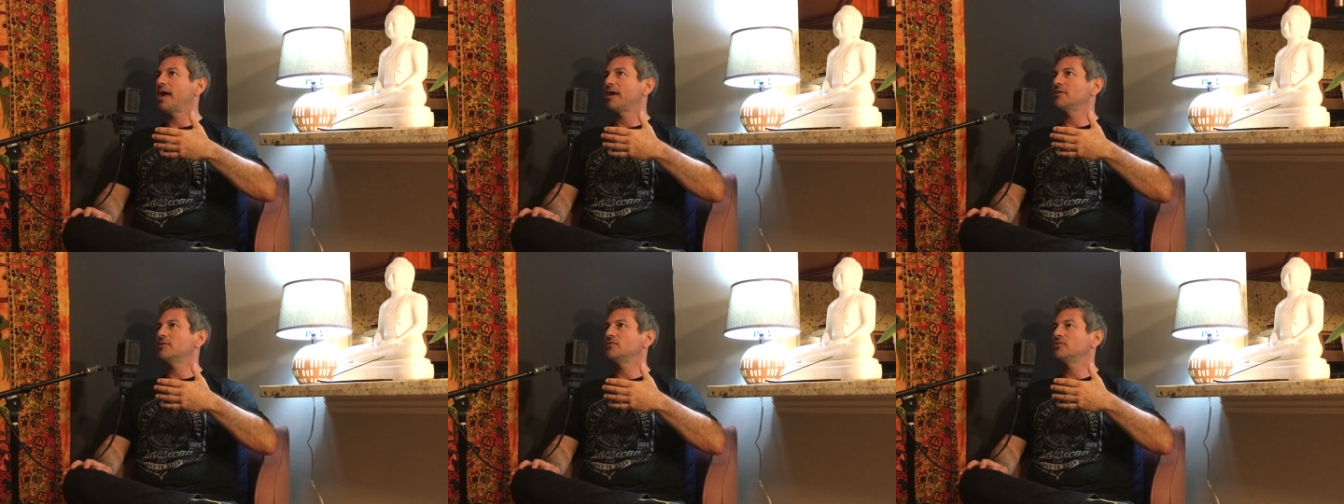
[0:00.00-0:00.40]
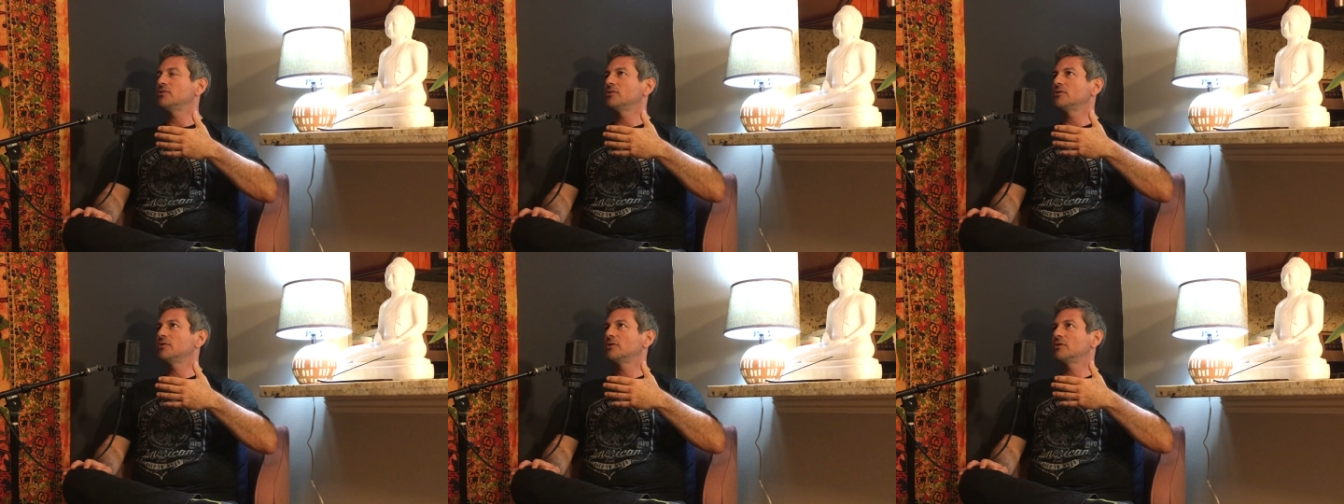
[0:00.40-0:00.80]
And
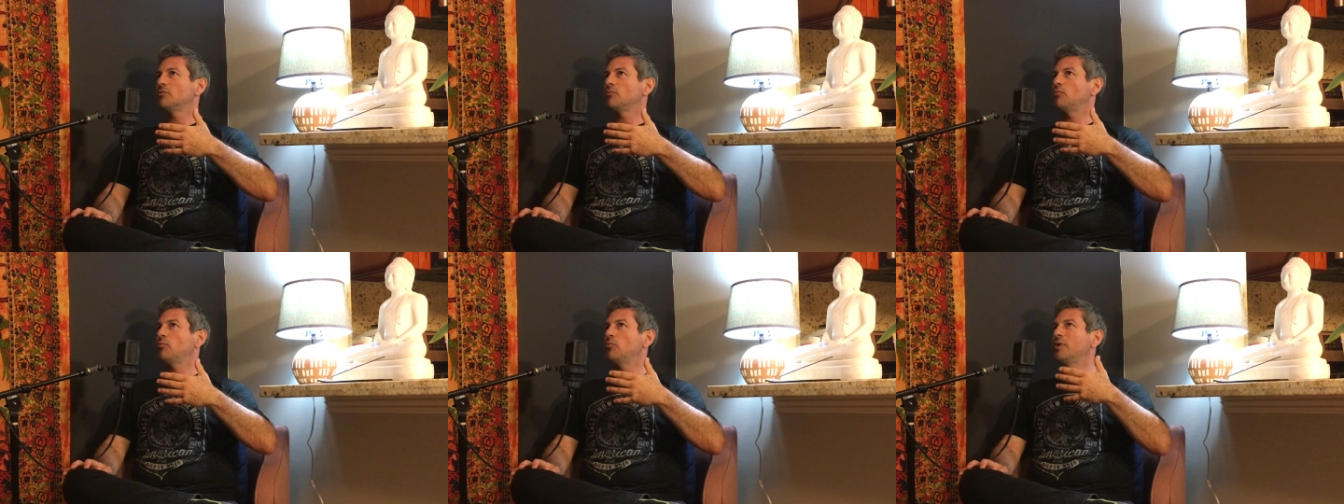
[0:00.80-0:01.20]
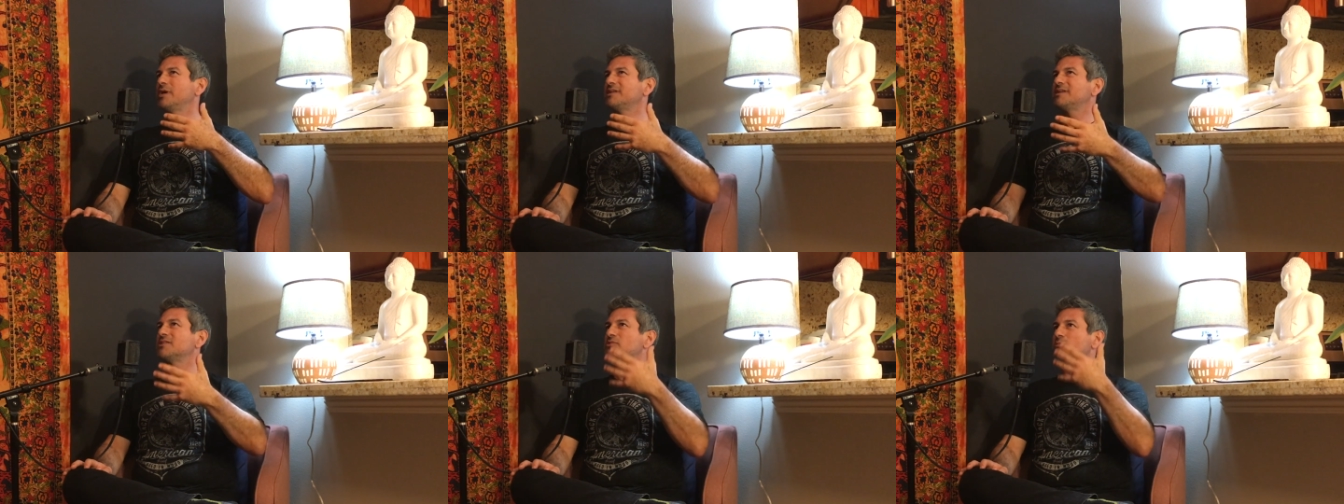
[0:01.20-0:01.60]

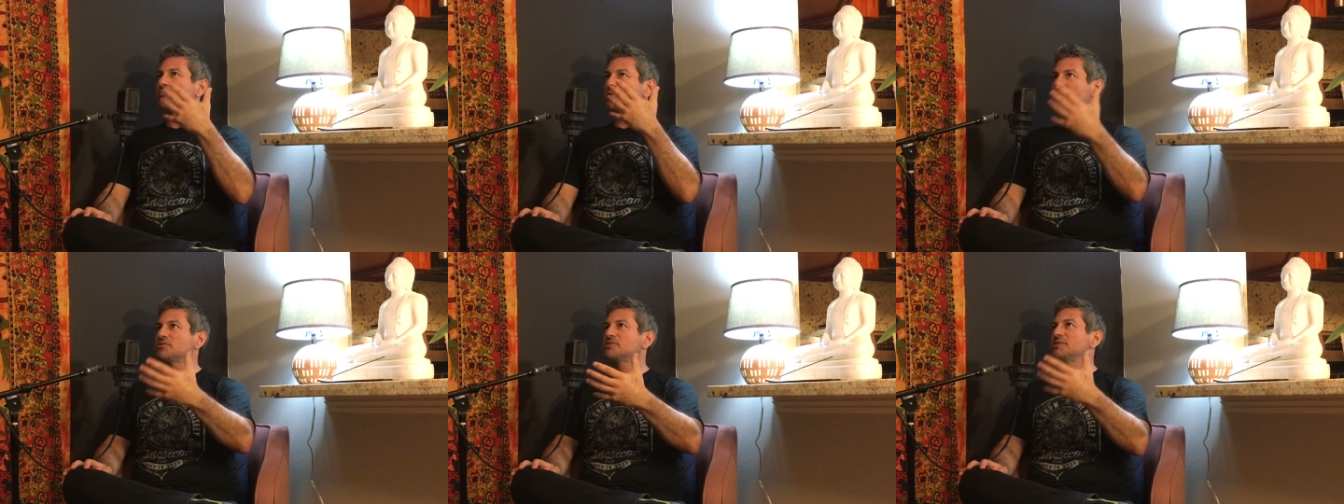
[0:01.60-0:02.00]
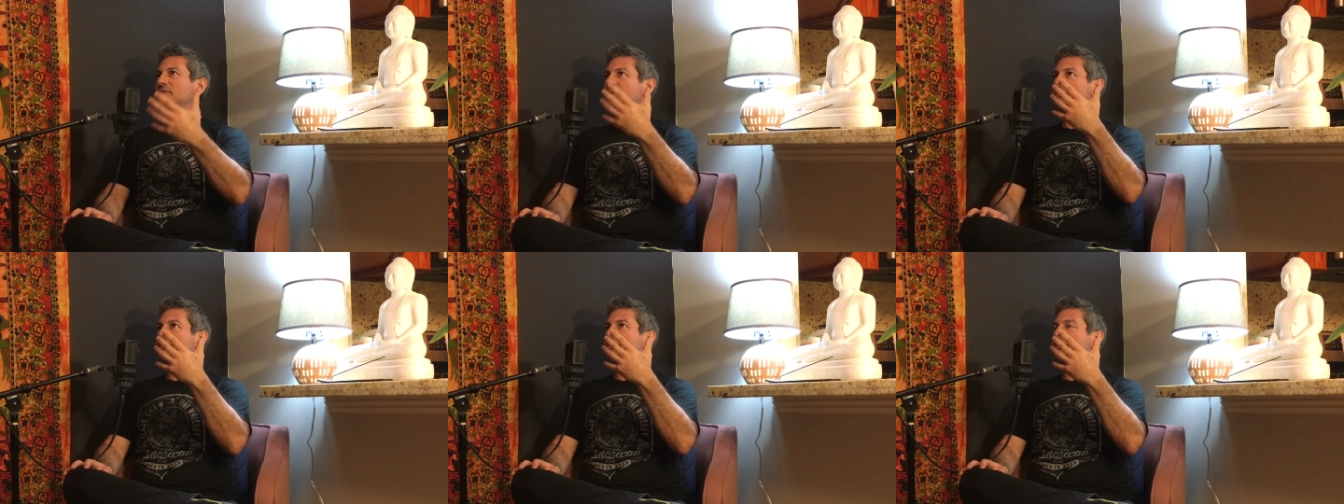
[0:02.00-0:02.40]
what does a
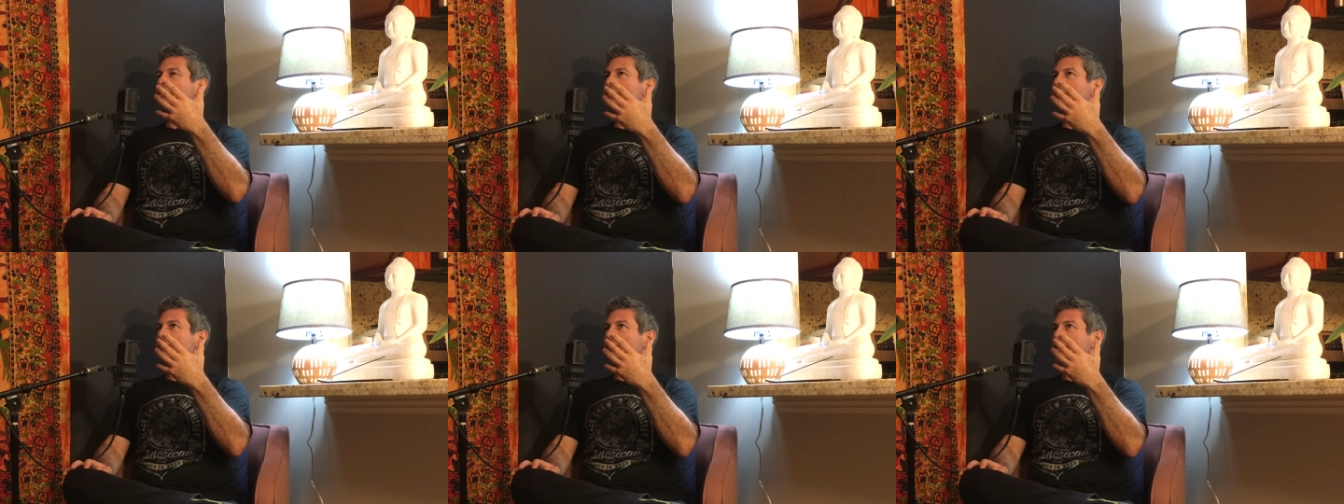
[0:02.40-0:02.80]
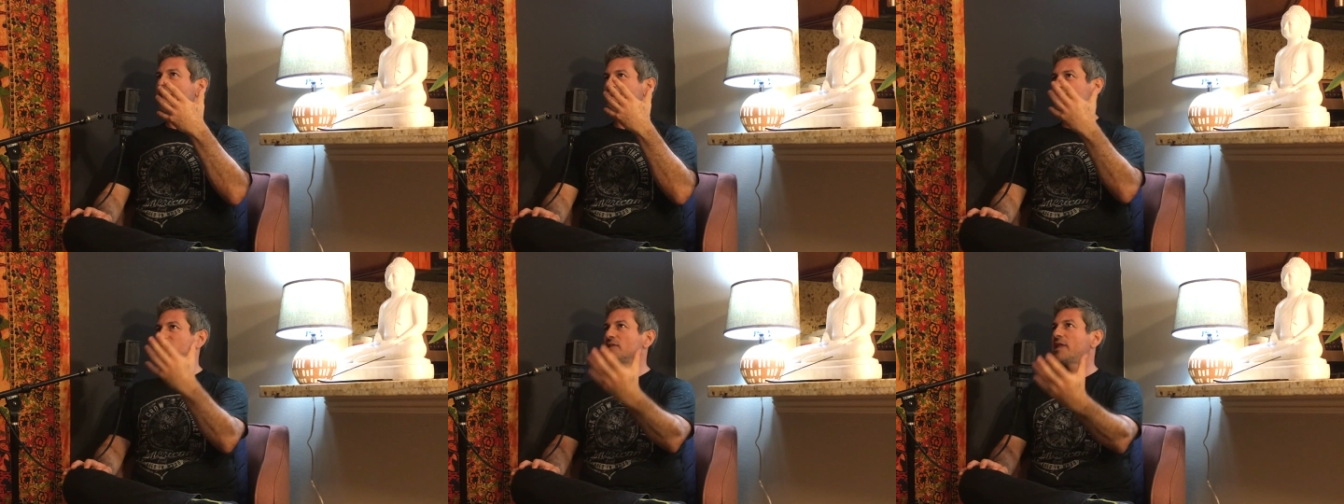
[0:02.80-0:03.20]
person
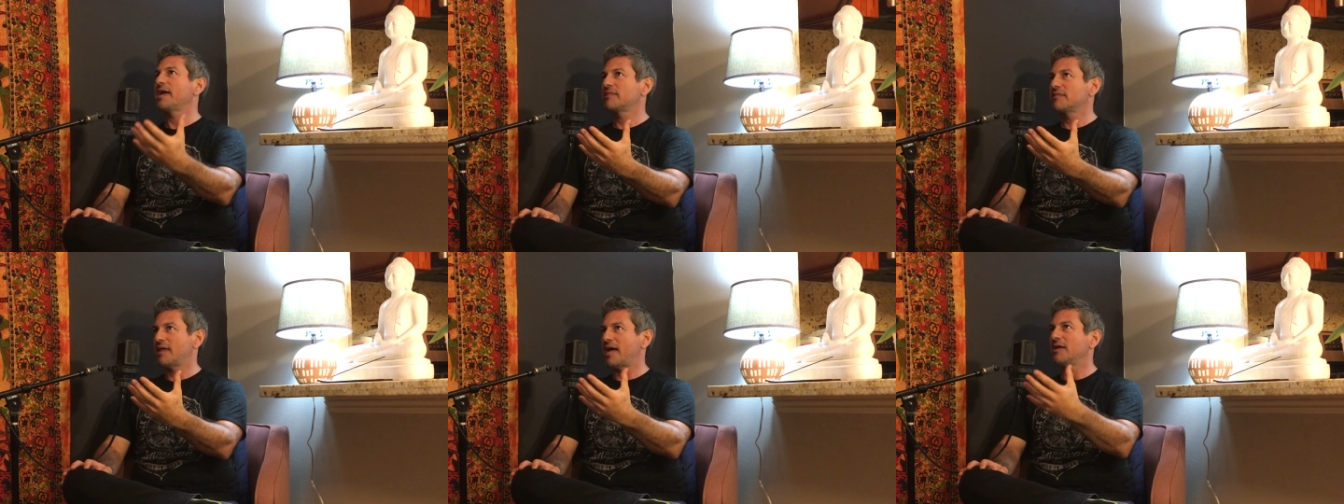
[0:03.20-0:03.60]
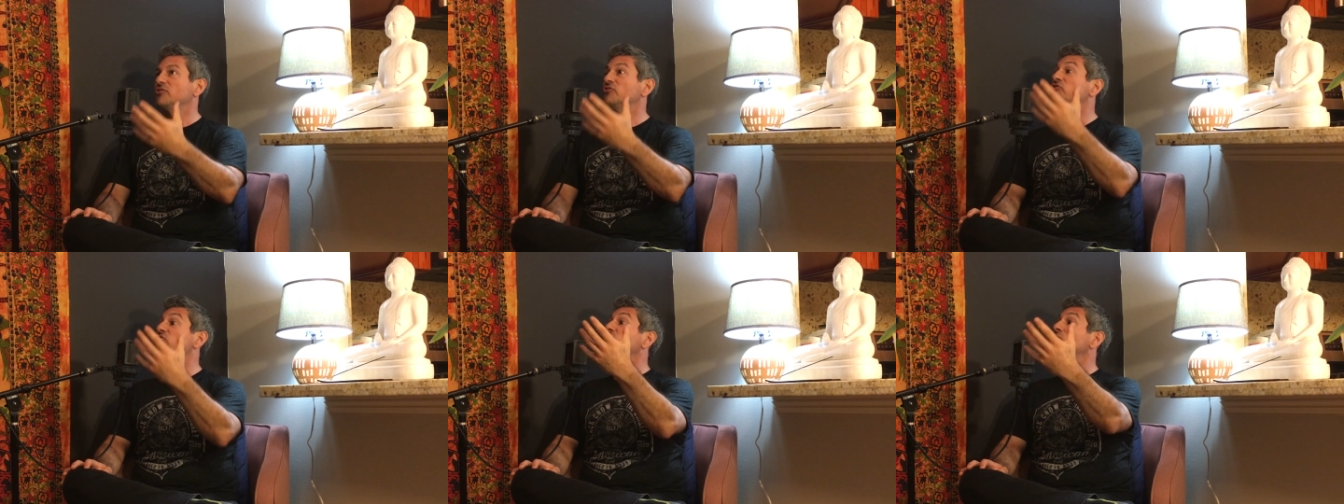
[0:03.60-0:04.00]
that is like
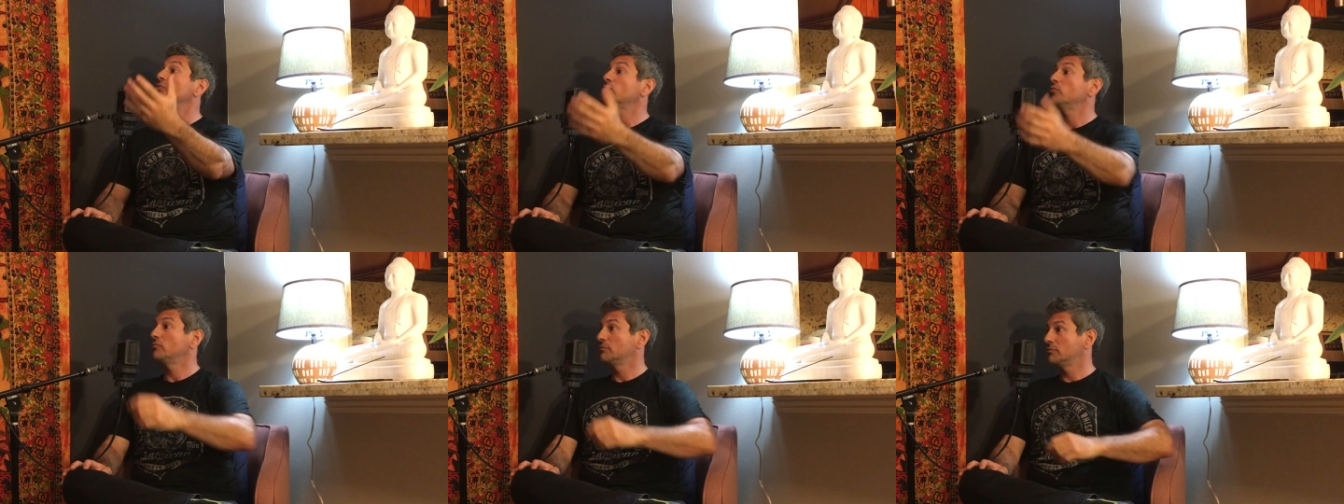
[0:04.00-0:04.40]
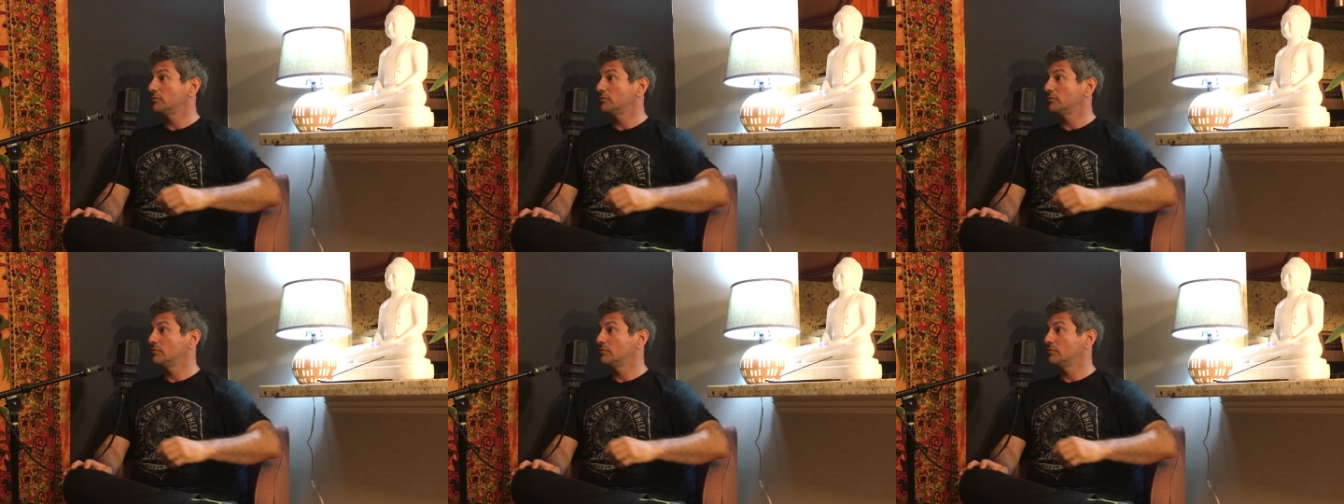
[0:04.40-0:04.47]
that do?